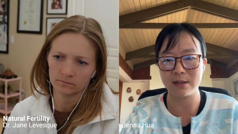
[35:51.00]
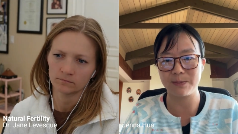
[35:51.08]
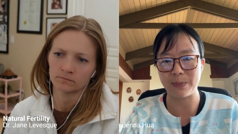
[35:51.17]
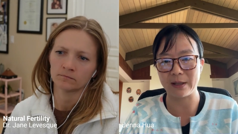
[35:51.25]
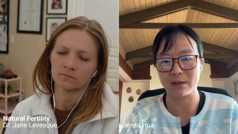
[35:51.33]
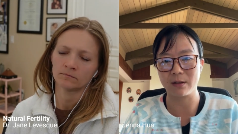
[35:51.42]
Speaker 1: is
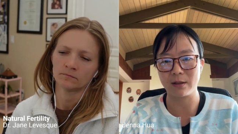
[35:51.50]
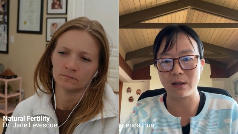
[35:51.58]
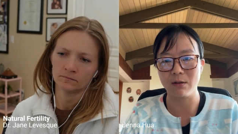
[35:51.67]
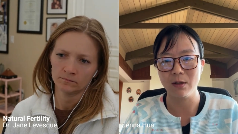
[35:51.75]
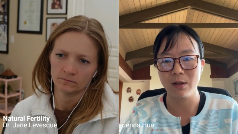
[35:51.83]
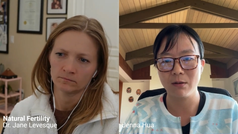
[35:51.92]
better
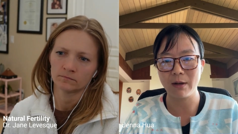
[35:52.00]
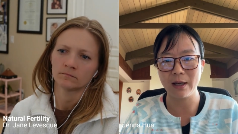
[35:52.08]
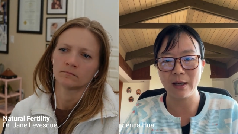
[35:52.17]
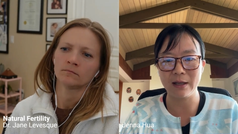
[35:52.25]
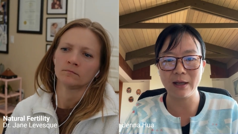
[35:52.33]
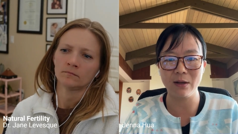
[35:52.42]
now,
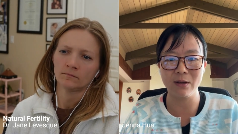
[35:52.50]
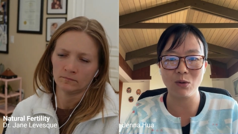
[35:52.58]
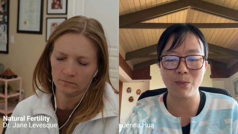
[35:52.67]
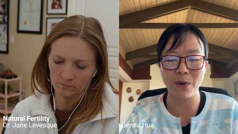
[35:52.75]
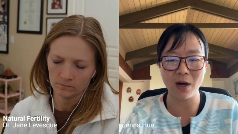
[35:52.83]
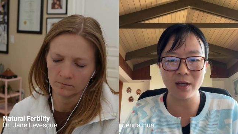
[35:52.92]
right? And then
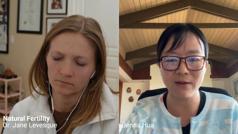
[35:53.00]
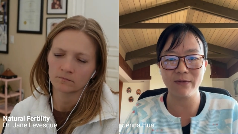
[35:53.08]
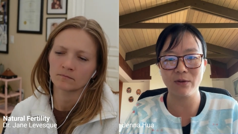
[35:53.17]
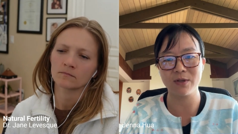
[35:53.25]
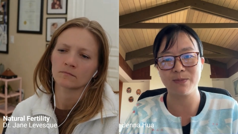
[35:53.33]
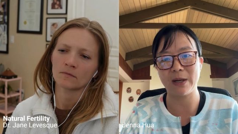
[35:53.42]
your body
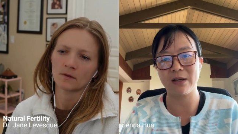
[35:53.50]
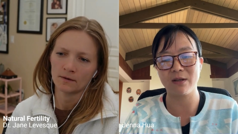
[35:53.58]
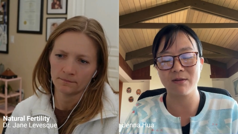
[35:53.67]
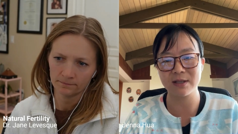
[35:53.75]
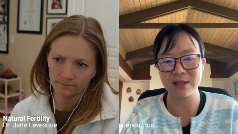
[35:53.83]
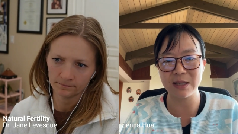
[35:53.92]
feels better,
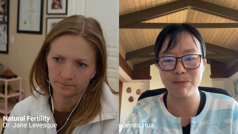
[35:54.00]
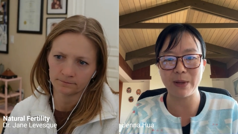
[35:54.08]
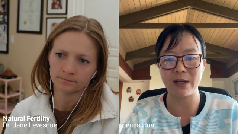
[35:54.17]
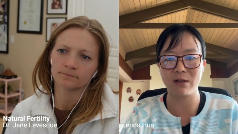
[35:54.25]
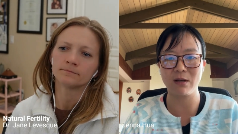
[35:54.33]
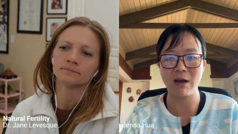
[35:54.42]
you sleep
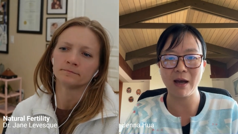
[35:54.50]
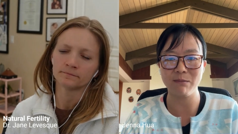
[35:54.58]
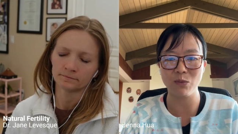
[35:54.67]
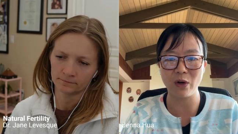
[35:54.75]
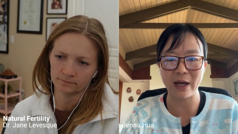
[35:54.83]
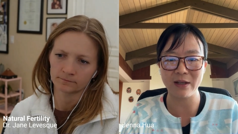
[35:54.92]
better, you
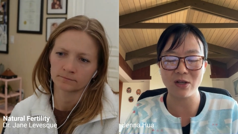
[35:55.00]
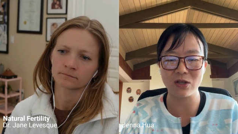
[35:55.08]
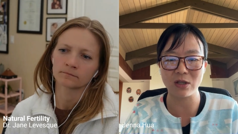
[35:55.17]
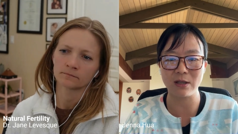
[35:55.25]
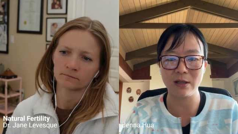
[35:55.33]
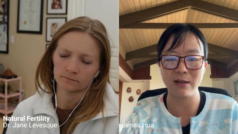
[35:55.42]
have more
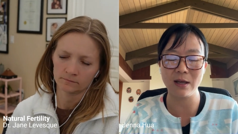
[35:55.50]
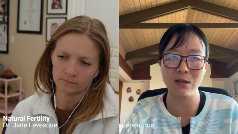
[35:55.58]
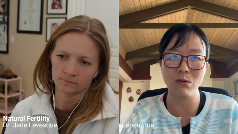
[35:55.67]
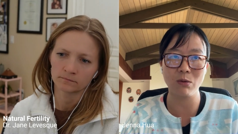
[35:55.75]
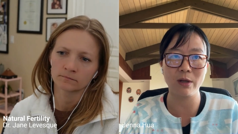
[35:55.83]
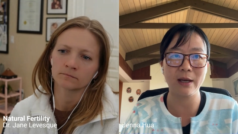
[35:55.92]
energy, and then
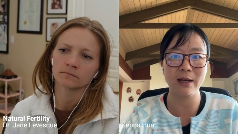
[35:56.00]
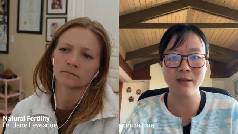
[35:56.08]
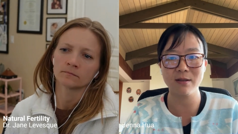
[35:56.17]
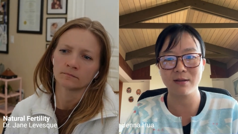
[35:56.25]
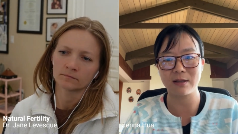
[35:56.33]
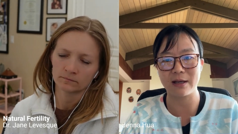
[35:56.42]
you want to
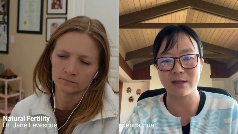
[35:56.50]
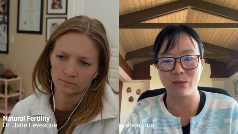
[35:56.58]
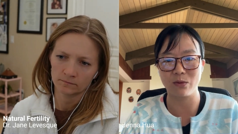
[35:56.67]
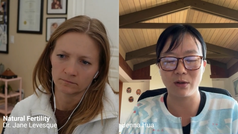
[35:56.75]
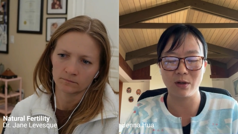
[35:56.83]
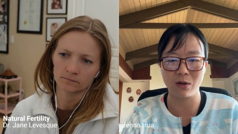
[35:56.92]
exercise
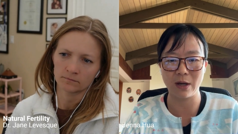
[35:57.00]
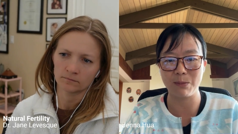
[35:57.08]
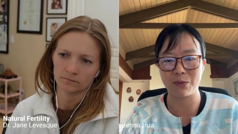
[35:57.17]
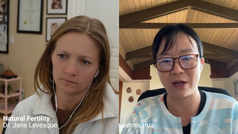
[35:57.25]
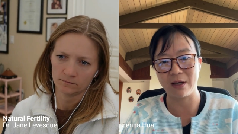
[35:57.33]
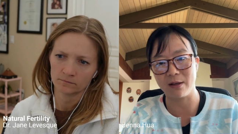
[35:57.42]
more. Okay,
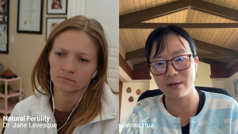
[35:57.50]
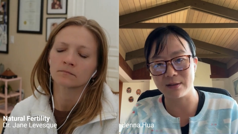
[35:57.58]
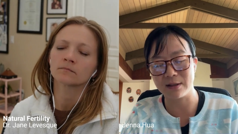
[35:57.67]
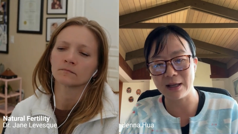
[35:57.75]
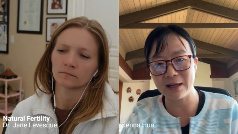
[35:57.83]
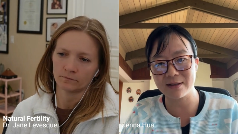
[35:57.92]
bring on
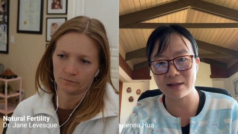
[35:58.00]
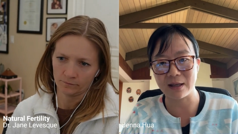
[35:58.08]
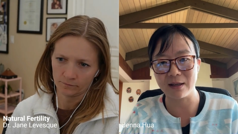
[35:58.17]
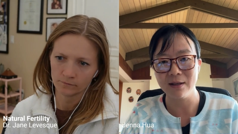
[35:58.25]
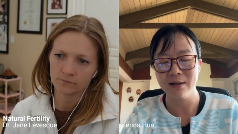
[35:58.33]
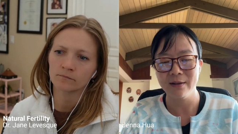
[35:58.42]
to the next
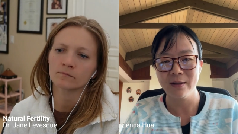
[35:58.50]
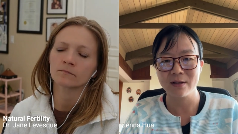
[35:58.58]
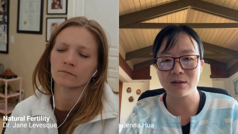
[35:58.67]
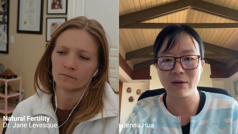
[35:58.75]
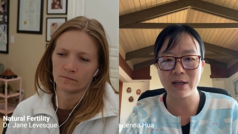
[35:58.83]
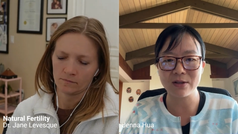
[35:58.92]
thing.
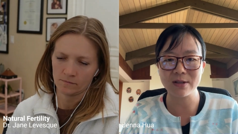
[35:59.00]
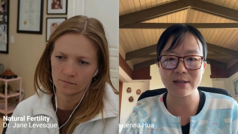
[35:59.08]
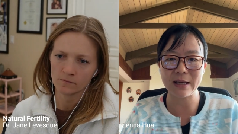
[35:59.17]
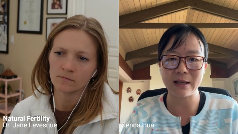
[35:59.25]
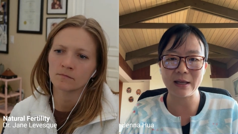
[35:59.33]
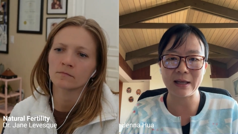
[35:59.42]
So it just
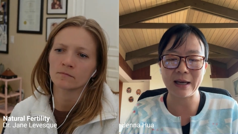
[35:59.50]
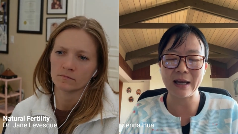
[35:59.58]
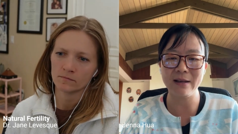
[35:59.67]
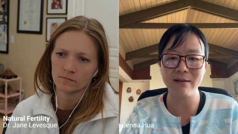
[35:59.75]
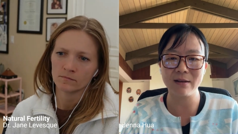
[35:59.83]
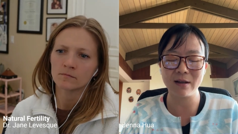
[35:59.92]
like, it
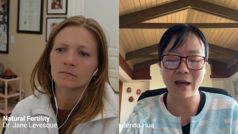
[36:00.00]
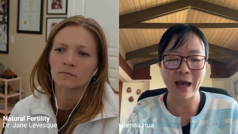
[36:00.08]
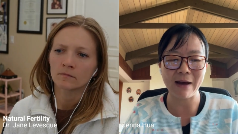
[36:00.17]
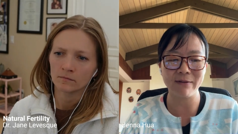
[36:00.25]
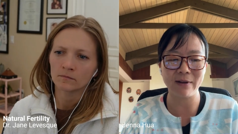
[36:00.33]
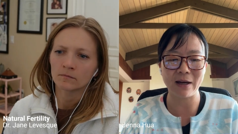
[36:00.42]
can
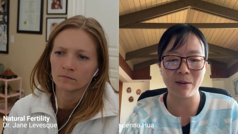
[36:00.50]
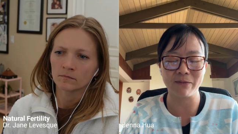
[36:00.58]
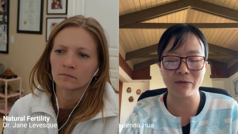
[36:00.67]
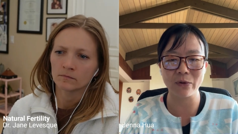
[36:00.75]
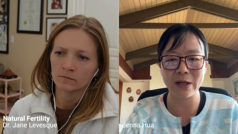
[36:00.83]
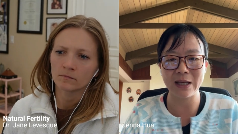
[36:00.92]
have a
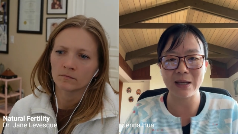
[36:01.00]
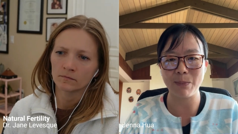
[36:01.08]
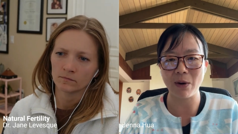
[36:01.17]
really